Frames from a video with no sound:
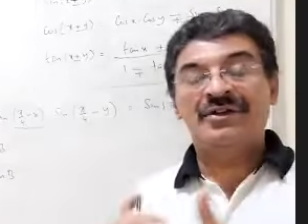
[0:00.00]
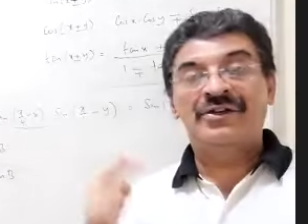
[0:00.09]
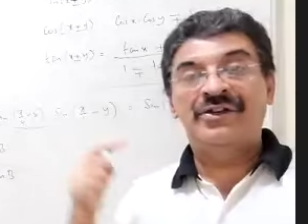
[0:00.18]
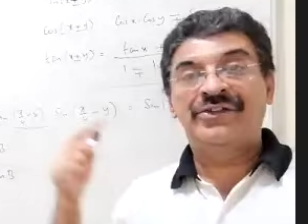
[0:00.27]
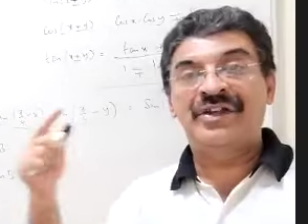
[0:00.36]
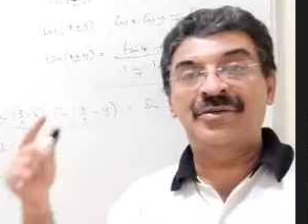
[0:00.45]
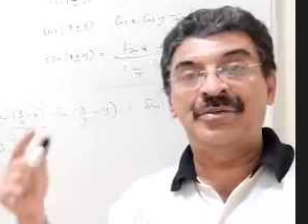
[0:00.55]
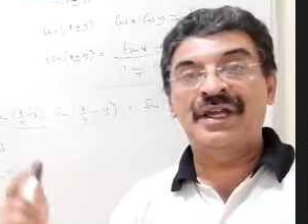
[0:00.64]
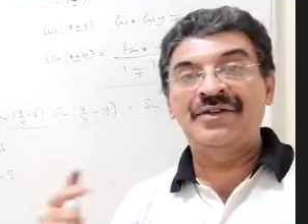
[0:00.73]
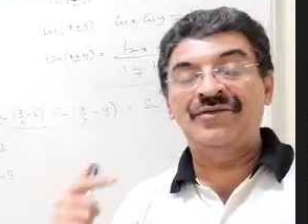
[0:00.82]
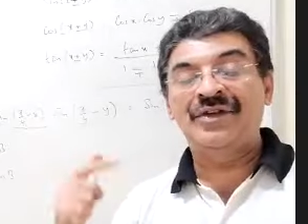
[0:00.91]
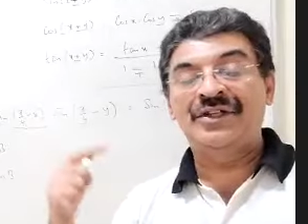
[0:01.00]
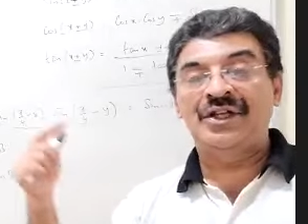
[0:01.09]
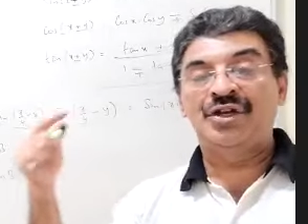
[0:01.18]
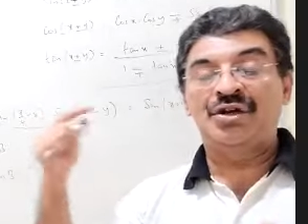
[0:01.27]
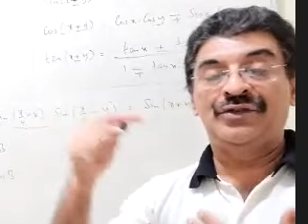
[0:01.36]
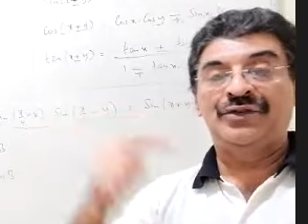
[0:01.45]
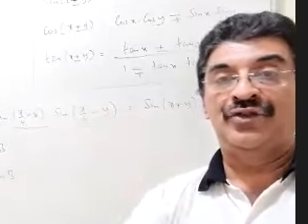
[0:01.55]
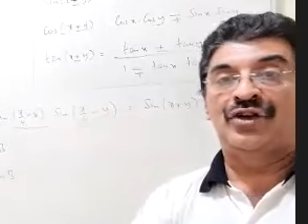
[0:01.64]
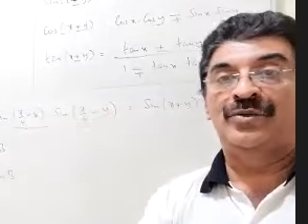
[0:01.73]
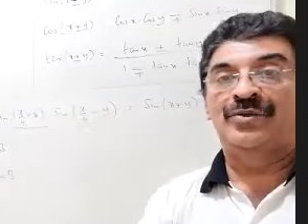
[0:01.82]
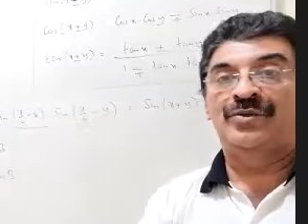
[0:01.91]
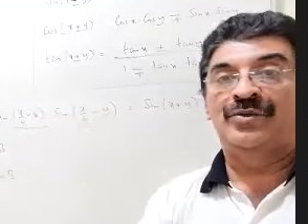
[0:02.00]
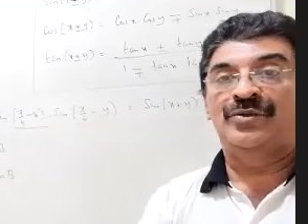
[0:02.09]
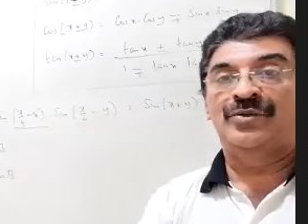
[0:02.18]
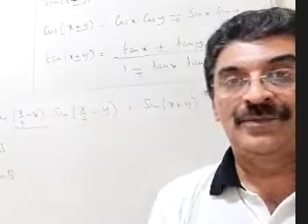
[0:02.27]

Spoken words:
resembling with any of the formulas?